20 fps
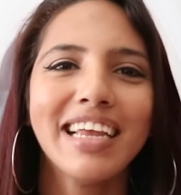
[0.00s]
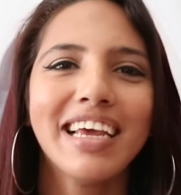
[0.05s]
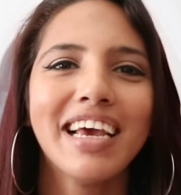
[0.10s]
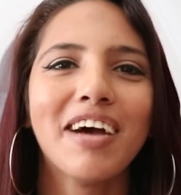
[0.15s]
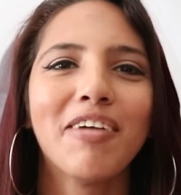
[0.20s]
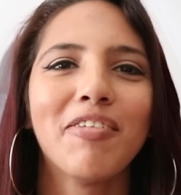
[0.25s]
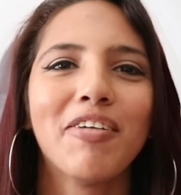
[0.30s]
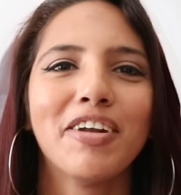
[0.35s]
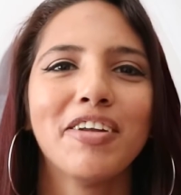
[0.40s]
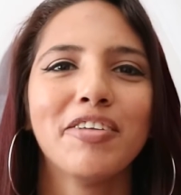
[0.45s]

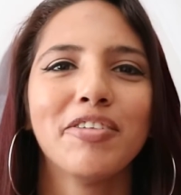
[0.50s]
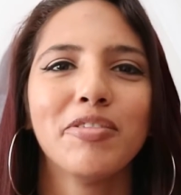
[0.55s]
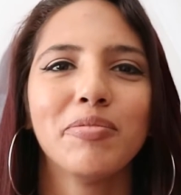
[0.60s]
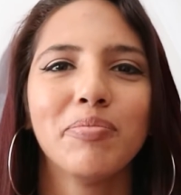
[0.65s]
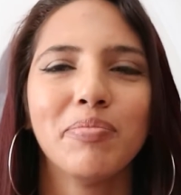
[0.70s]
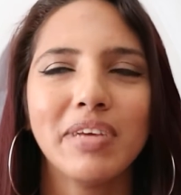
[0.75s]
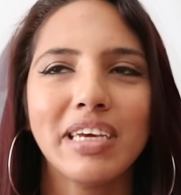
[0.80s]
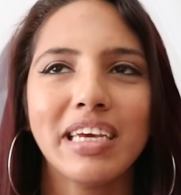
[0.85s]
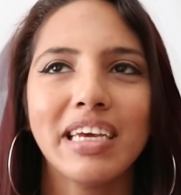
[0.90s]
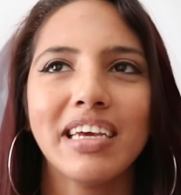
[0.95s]
I wanted to
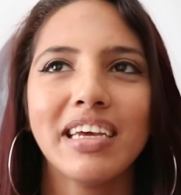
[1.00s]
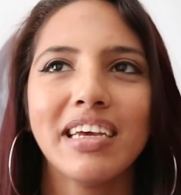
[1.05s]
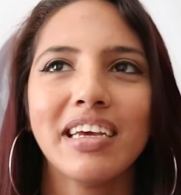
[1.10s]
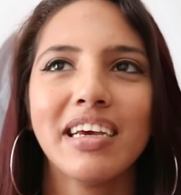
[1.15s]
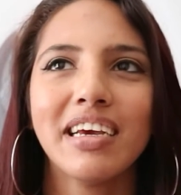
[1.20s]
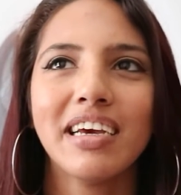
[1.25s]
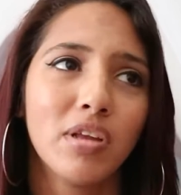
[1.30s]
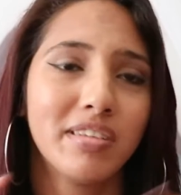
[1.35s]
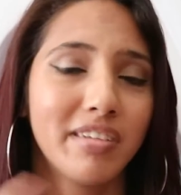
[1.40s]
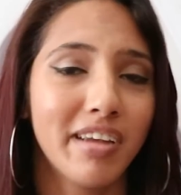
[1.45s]
be
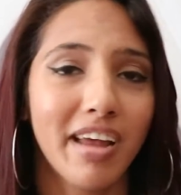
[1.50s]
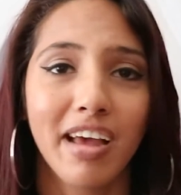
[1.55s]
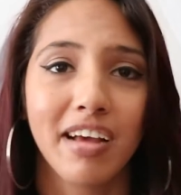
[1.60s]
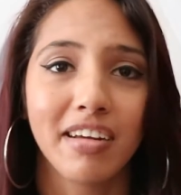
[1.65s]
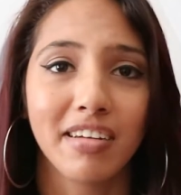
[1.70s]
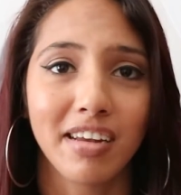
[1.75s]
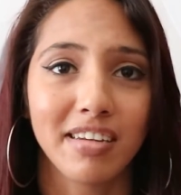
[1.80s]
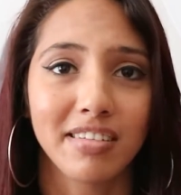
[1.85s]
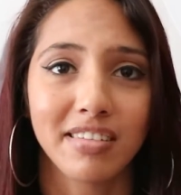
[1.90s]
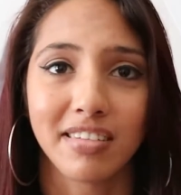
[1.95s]
a
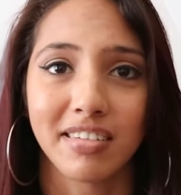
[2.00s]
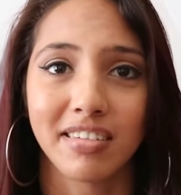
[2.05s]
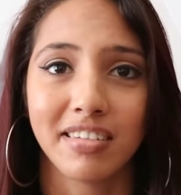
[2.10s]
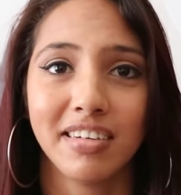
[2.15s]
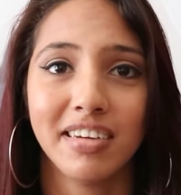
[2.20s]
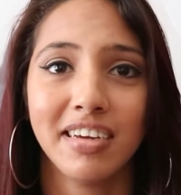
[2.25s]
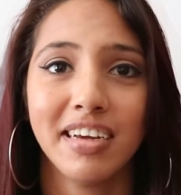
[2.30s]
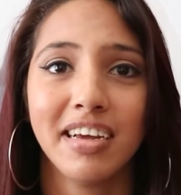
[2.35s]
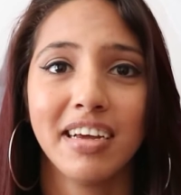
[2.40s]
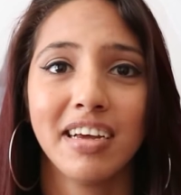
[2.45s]
drag racer
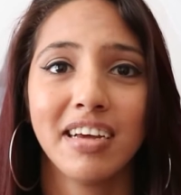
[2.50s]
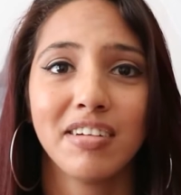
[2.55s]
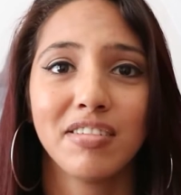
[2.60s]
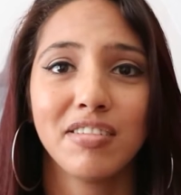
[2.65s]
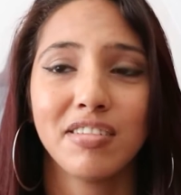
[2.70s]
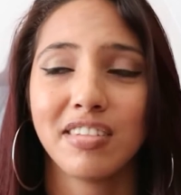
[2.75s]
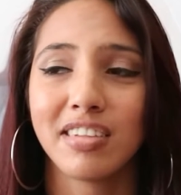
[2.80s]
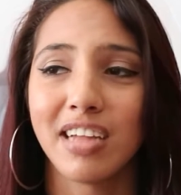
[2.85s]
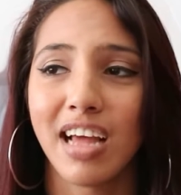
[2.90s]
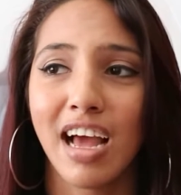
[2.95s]

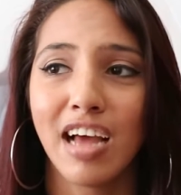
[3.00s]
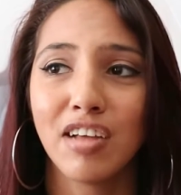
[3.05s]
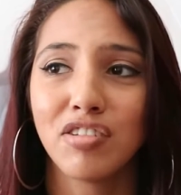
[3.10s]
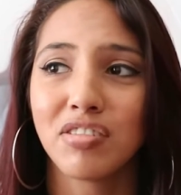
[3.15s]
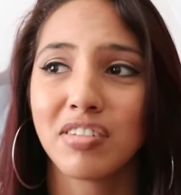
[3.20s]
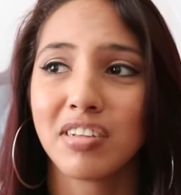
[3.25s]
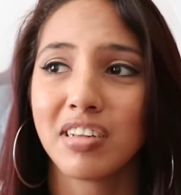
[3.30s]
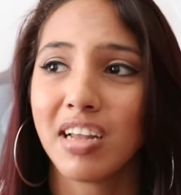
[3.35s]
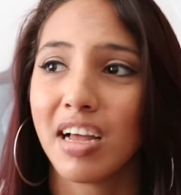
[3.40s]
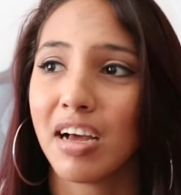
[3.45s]
because I
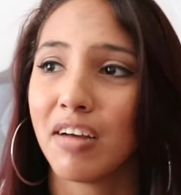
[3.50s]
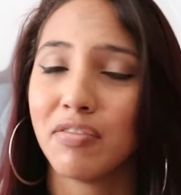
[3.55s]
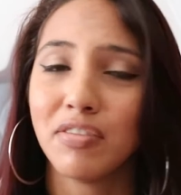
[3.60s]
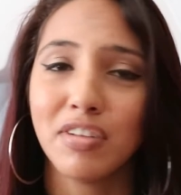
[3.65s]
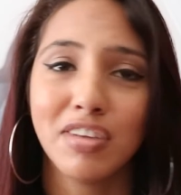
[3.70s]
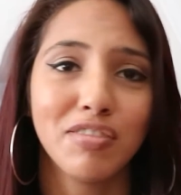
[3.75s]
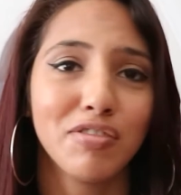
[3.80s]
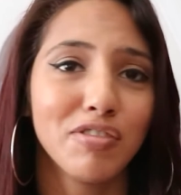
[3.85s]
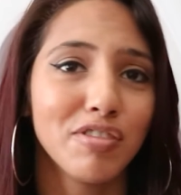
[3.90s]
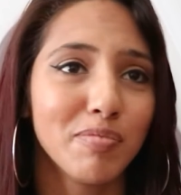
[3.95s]
just love
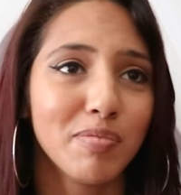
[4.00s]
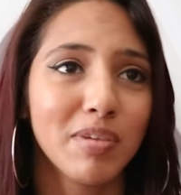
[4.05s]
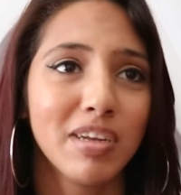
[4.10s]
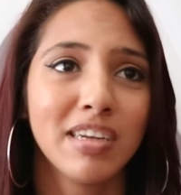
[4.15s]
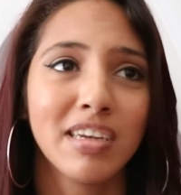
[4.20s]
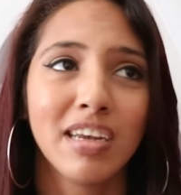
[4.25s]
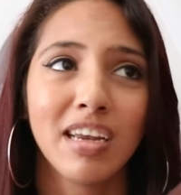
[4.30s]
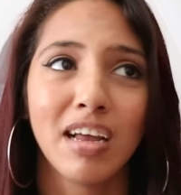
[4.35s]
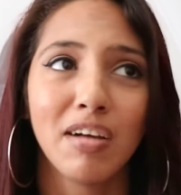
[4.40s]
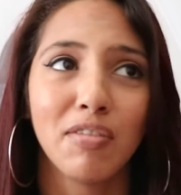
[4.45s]
Need for Speed
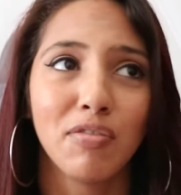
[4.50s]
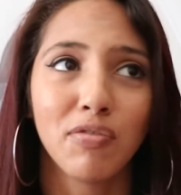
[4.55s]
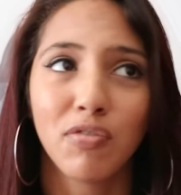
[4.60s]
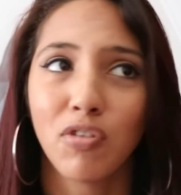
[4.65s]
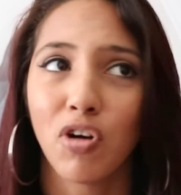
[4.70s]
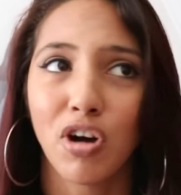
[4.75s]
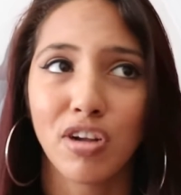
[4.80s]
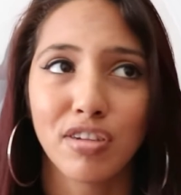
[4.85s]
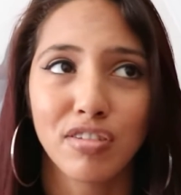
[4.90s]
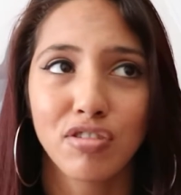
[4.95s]
and I love
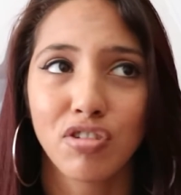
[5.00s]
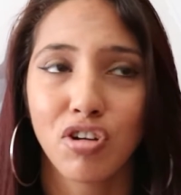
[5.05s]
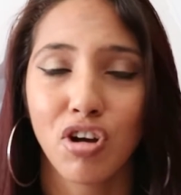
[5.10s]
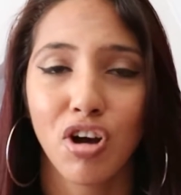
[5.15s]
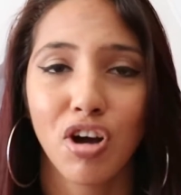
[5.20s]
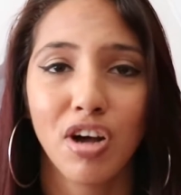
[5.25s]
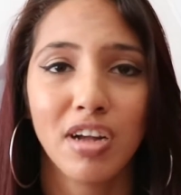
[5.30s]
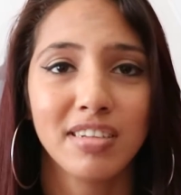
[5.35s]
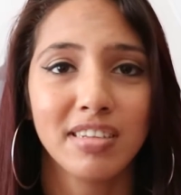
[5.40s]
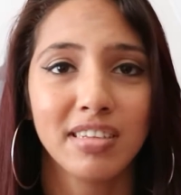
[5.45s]
fast
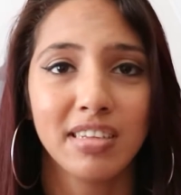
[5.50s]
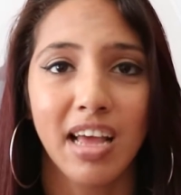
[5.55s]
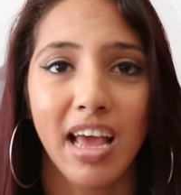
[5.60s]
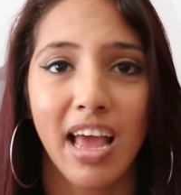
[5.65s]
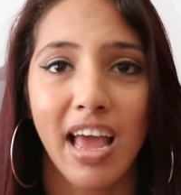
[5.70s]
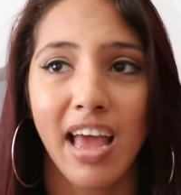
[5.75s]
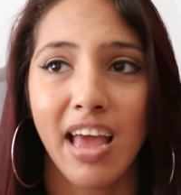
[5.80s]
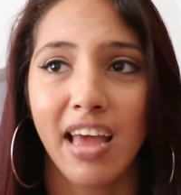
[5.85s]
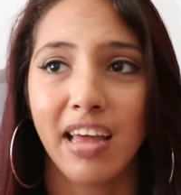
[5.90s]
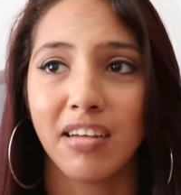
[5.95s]
cars,
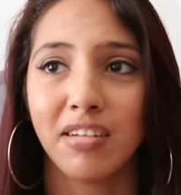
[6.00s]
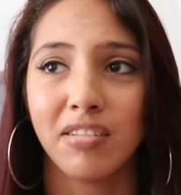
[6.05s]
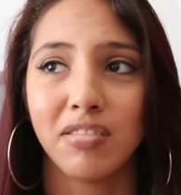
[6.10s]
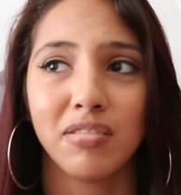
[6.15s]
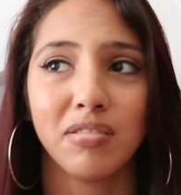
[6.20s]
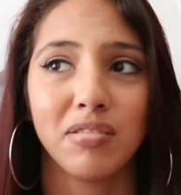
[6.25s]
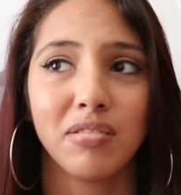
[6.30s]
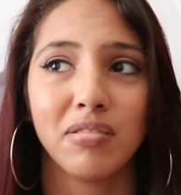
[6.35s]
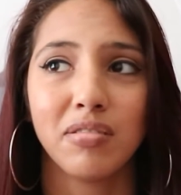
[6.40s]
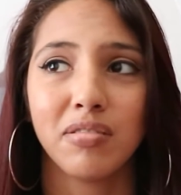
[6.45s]
and
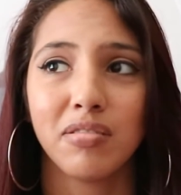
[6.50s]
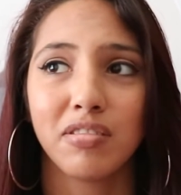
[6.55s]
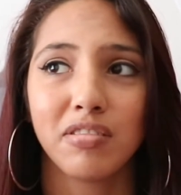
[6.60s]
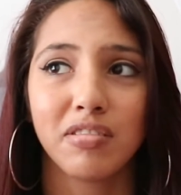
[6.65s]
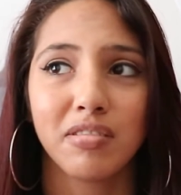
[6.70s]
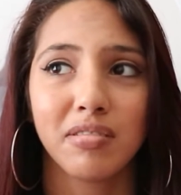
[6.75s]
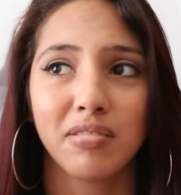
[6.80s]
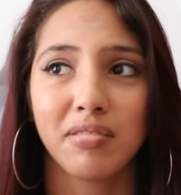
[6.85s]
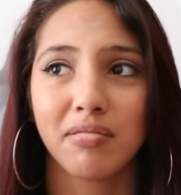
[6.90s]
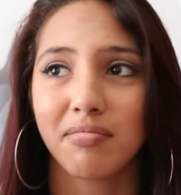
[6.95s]

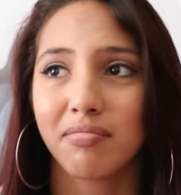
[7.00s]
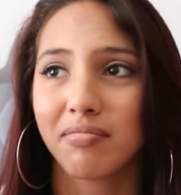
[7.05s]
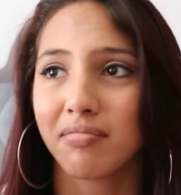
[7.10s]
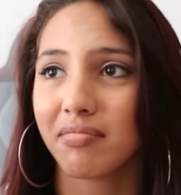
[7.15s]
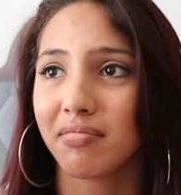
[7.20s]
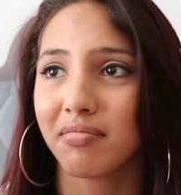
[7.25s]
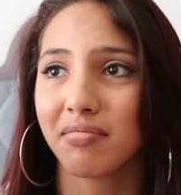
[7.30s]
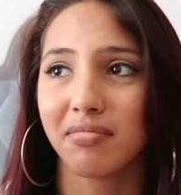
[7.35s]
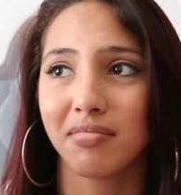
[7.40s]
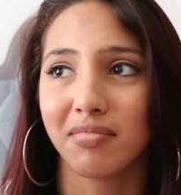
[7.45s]

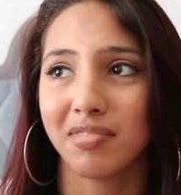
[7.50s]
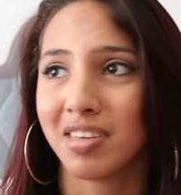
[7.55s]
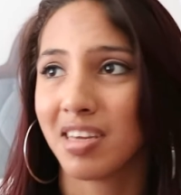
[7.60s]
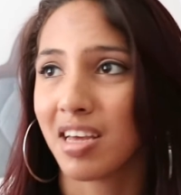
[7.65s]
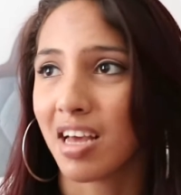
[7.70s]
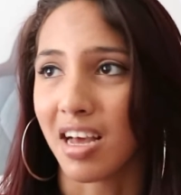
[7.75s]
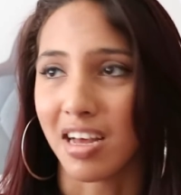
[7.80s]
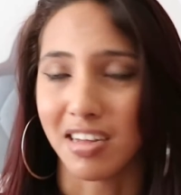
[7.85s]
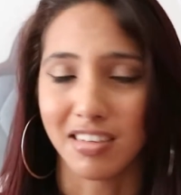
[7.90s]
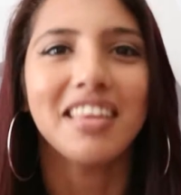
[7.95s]

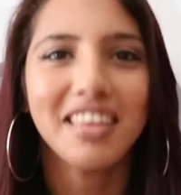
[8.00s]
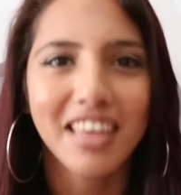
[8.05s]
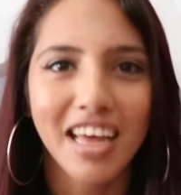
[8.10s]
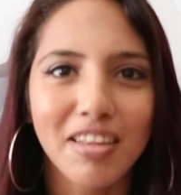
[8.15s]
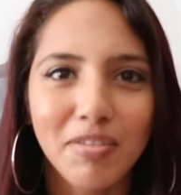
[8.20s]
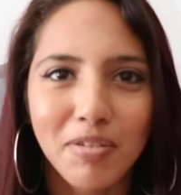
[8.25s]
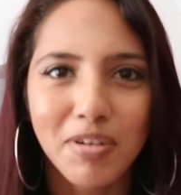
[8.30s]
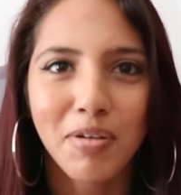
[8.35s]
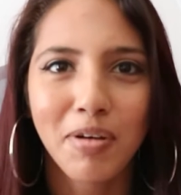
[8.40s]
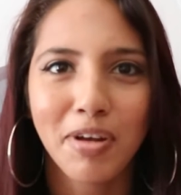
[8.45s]
yeah,
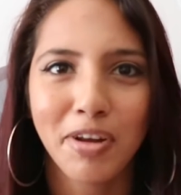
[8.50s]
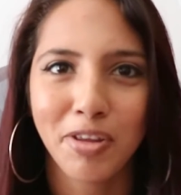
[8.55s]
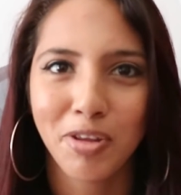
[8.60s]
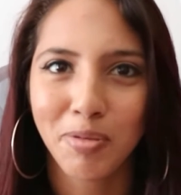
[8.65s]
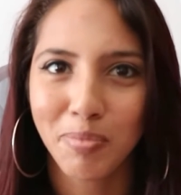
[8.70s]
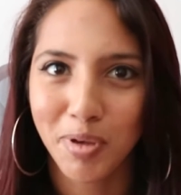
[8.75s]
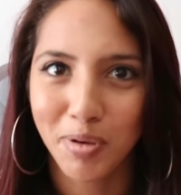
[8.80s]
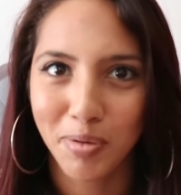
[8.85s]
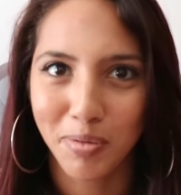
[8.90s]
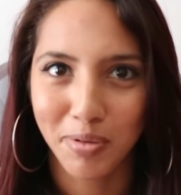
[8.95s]
that's what I wanted
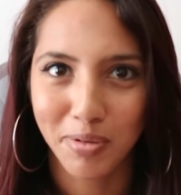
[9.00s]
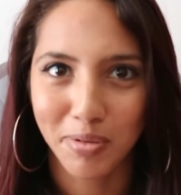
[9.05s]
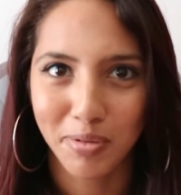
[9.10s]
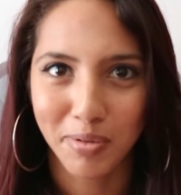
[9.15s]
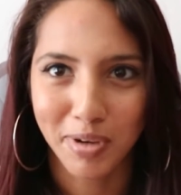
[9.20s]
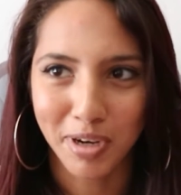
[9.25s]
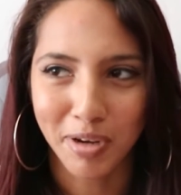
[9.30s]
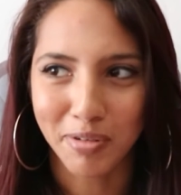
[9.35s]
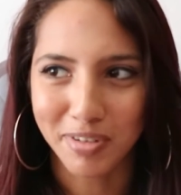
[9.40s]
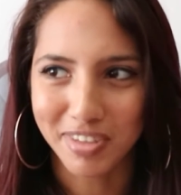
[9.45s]
to be
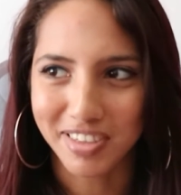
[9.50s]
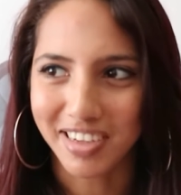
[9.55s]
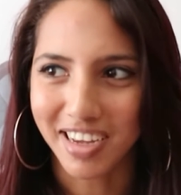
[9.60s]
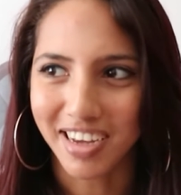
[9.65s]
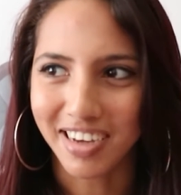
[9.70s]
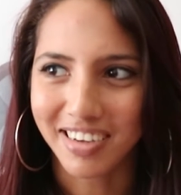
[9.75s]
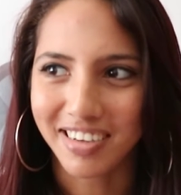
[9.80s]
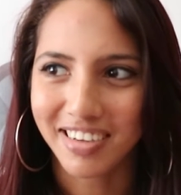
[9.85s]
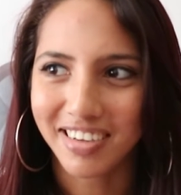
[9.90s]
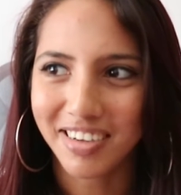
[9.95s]
when I was
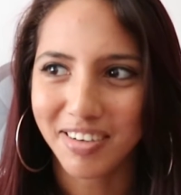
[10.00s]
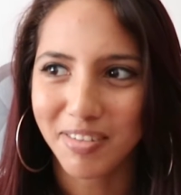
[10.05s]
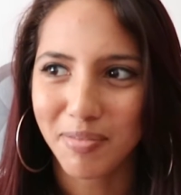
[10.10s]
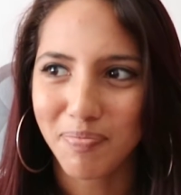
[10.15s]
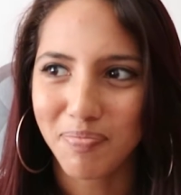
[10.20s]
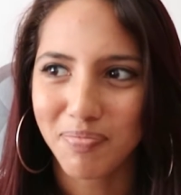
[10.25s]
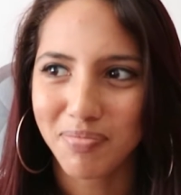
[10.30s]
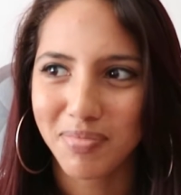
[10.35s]
younger.